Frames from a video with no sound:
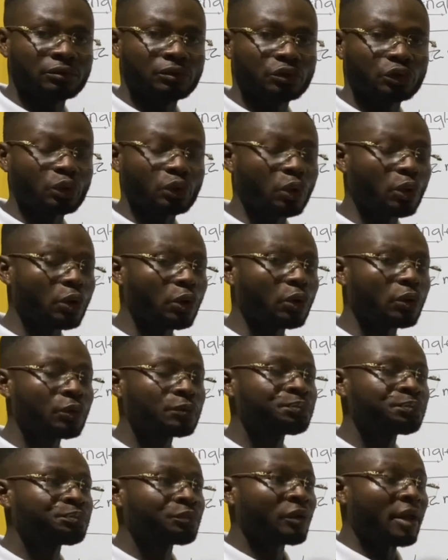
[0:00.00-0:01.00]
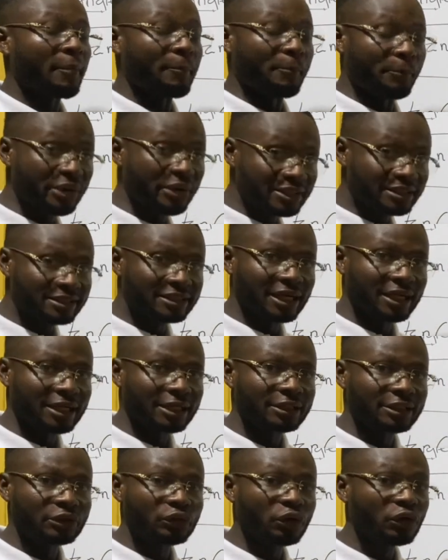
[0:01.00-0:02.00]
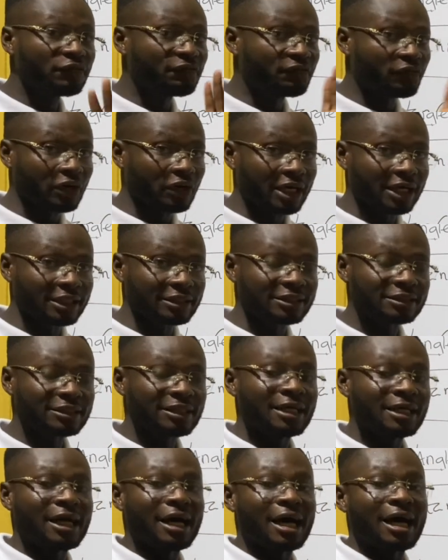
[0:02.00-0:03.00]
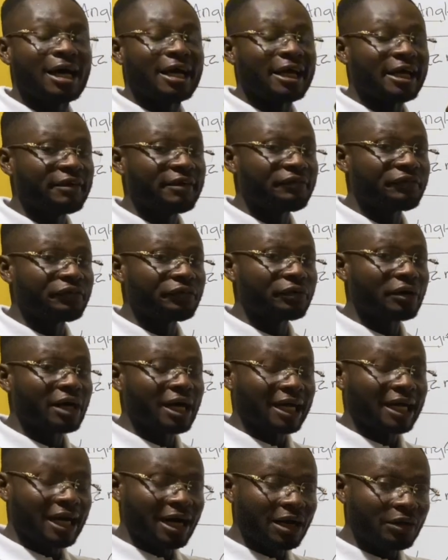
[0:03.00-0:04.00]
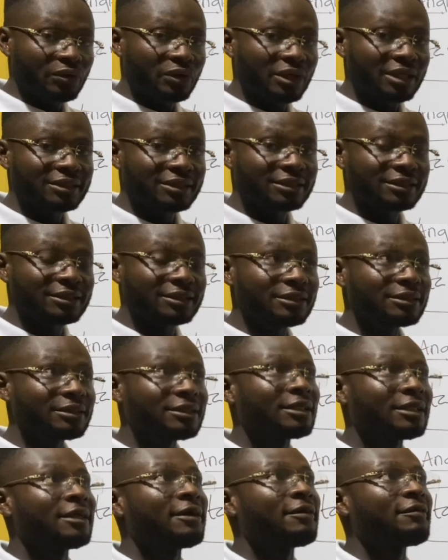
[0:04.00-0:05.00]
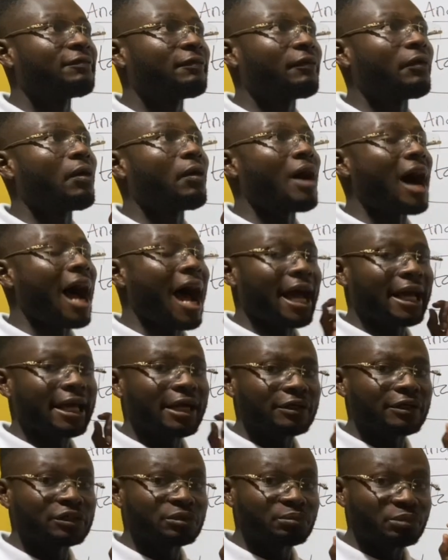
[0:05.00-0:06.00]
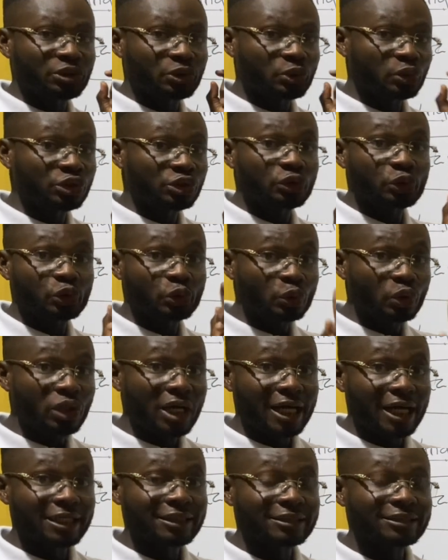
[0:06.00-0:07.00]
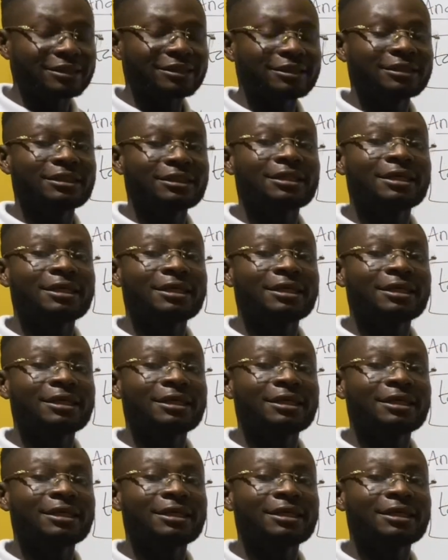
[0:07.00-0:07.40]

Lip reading: So basically, don't forget, if you are calculating for angles between two lines,